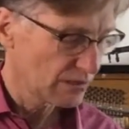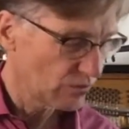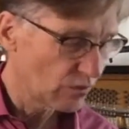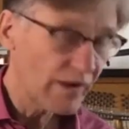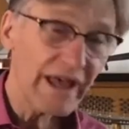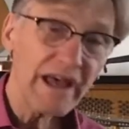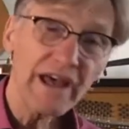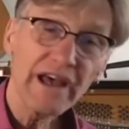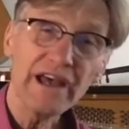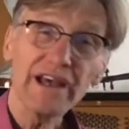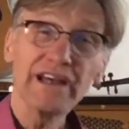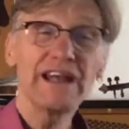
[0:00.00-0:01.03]

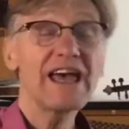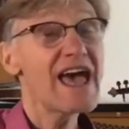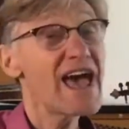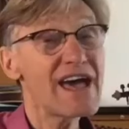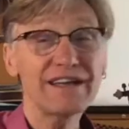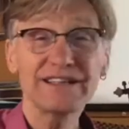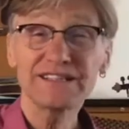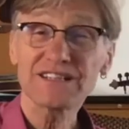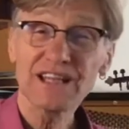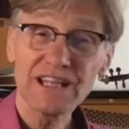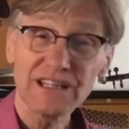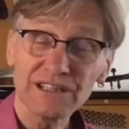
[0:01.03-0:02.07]
When it's
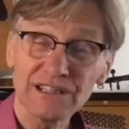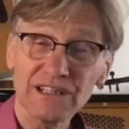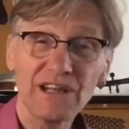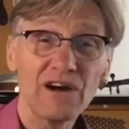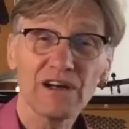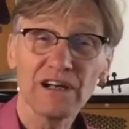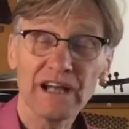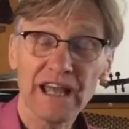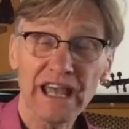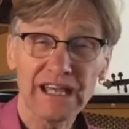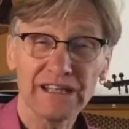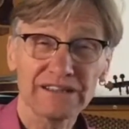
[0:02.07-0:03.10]
in your
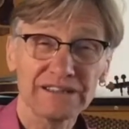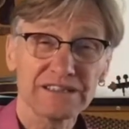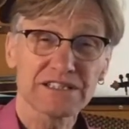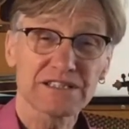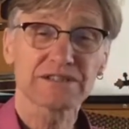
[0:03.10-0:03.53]
hands,